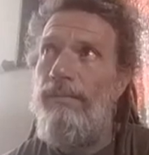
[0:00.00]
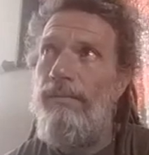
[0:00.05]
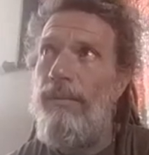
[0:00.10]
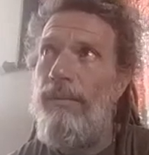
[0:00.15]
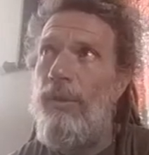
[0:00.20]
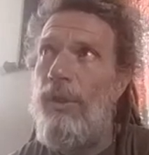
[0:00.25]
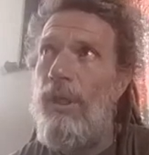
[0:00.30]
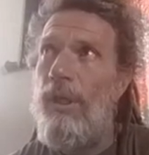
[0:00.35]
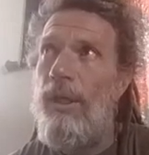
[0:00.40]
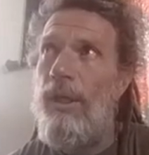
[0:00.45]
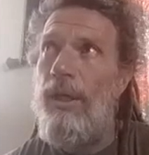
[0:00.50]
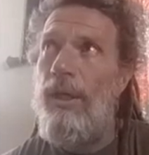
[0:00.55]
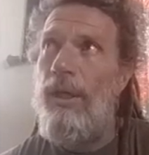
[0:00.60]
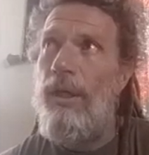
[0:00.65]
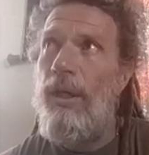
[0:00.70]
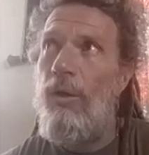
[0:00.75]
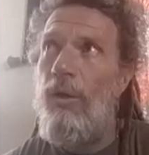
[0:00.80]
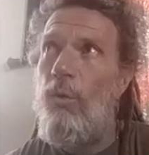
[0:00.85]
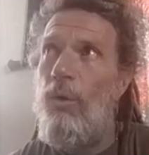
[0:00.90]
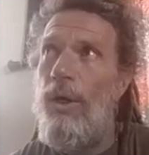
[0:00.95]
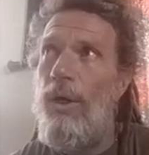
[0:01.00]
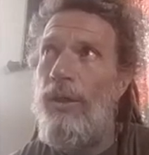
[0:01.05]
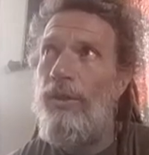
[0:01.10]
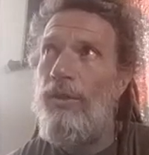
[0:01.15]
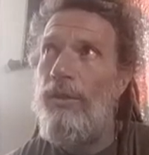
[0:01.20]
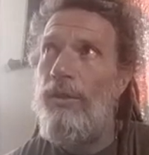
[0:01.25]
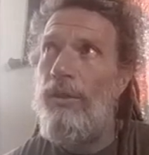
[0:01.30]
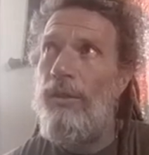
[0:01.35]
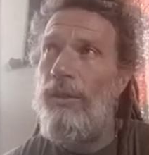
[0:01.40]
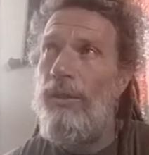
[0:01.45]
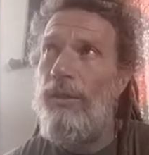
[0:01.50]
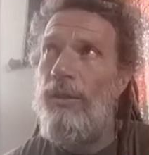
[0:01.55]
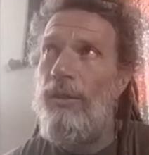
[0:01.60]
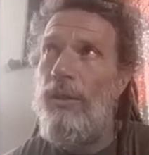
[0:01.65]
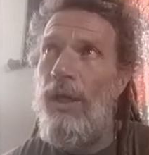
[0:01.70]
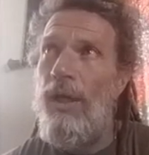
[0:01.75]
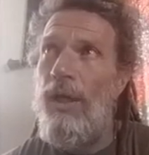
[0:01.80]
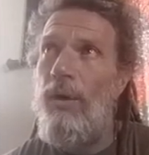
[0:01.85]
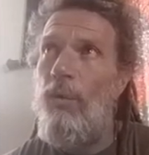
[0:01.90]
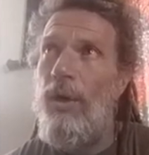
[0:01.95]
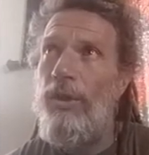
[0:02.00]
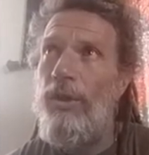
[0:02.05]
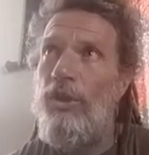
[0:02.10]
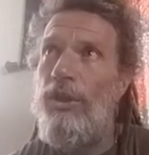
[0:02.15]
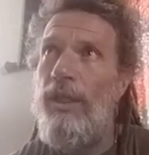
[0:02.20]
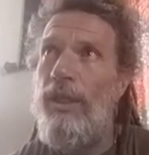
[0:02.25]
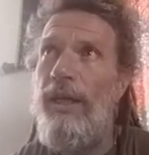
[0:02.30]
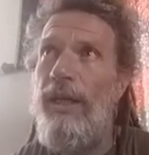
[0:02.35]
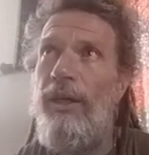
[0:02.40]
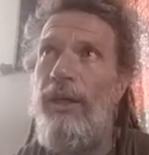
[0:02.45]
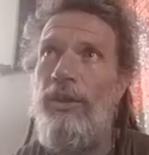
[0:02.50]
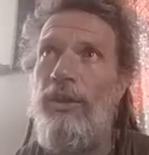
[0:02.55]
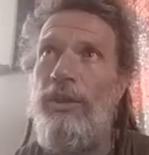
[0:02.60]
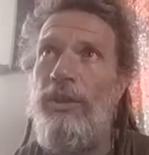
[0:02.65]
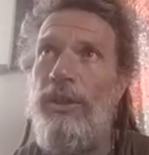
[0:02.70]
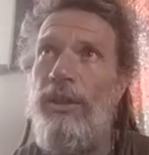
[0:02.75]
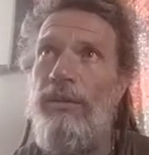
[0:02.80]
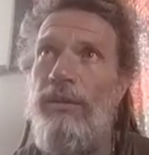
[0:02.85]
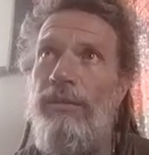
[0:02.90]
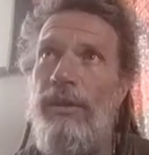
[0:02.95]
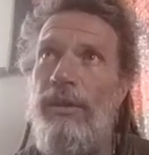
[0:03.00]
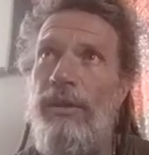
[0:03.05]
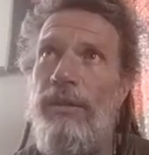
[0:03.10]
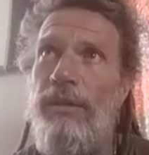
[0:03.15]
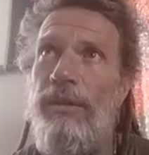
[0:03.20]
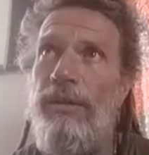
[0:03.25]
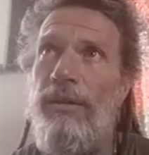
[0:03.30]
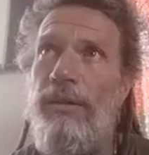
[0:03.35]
you kind of got to watch. You got to watch the energy of it,